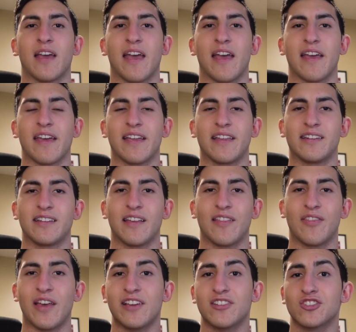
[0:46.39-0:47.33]
and
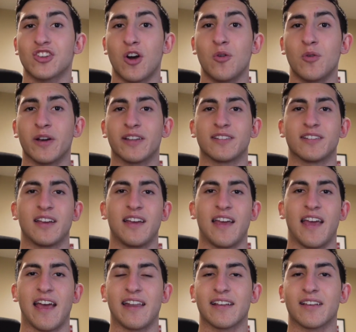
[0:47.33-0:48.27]
they show it
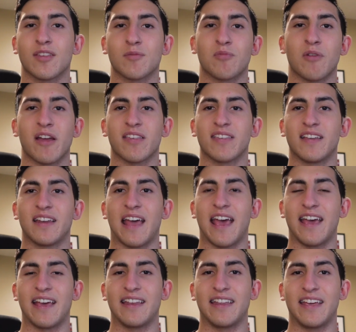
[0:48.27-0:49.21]
and express it,
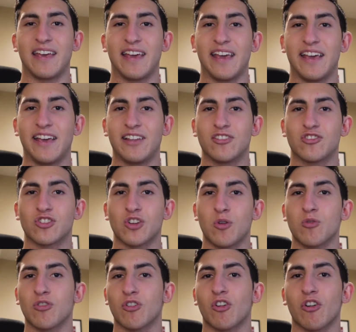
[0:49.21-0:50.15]
and it
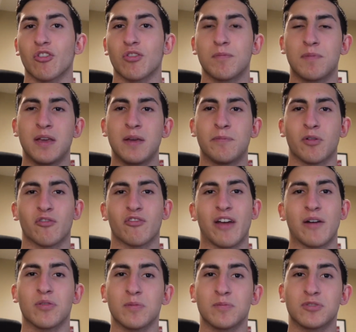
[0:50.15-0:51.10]
shows on other people
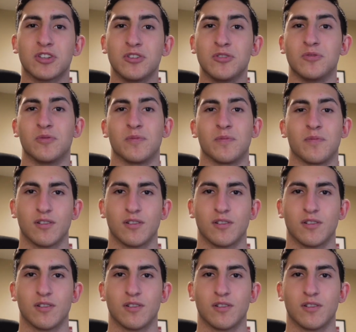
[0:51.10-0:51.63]
around them too.